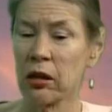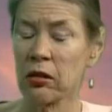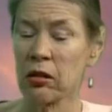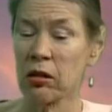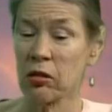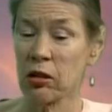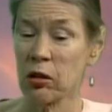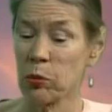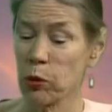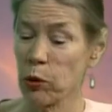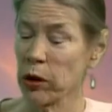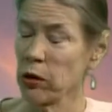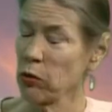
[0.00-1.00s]
it's an
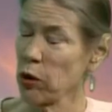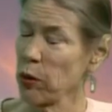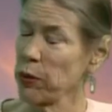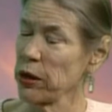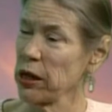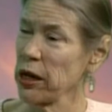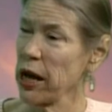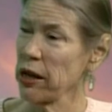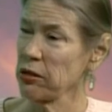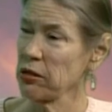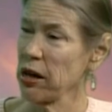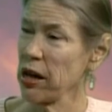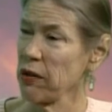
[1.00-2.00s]
important role, but it
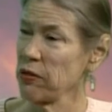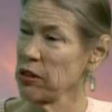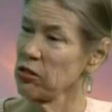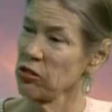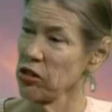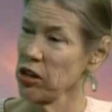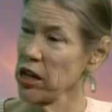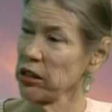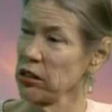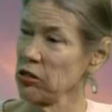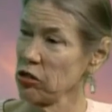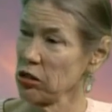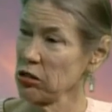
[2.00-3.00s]
has to have its
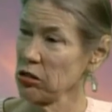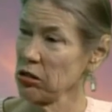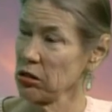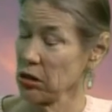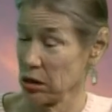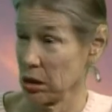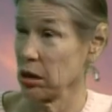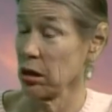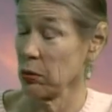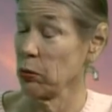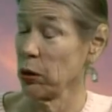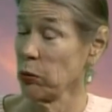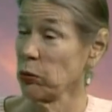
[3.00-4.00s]
challenges,
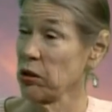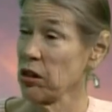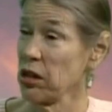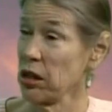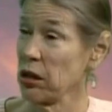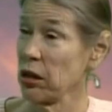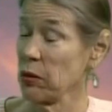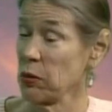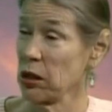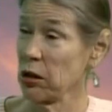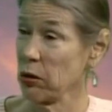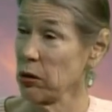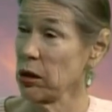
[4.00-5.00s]
one would think. I mean,
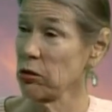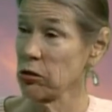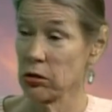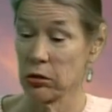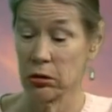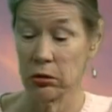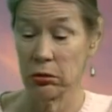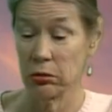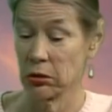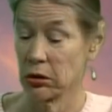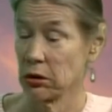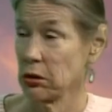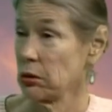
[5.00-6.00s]

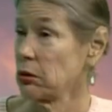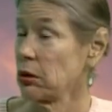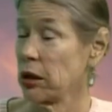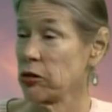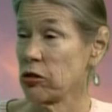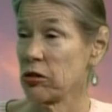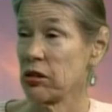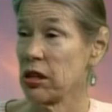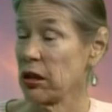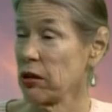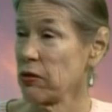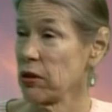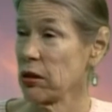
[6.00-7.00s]
I just
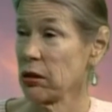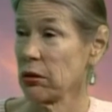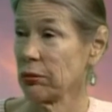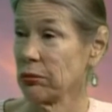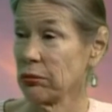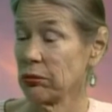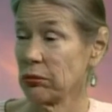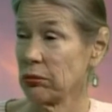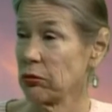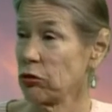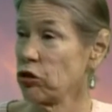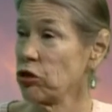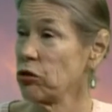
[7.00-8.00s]
think of the
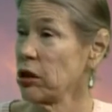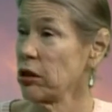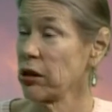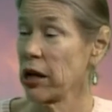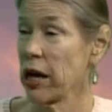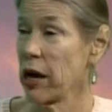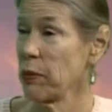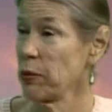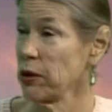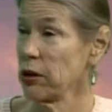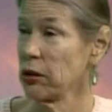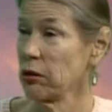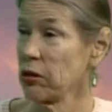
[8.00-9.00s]
shooting that
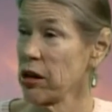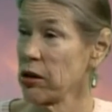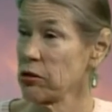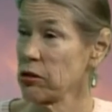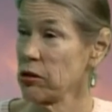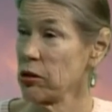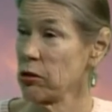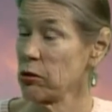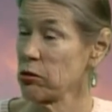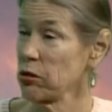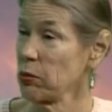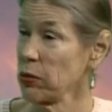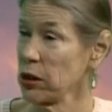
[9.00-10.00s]
happened in Thousand
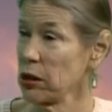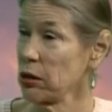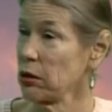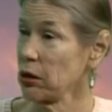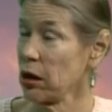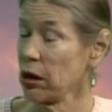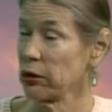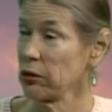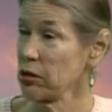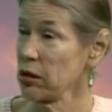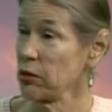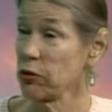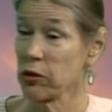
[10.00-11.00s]
Oaks and being on
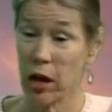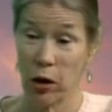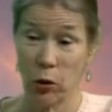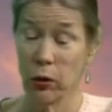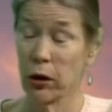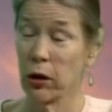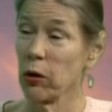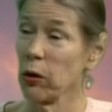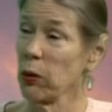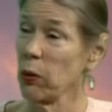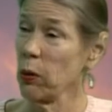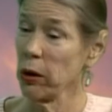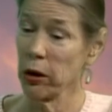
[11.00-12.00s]
scene for that,
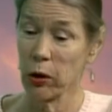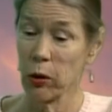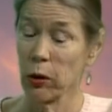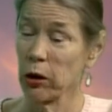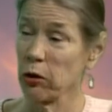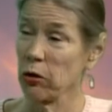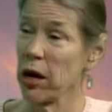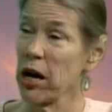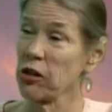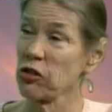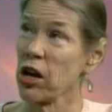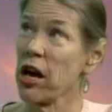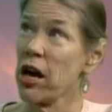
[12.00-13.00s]
or a crash.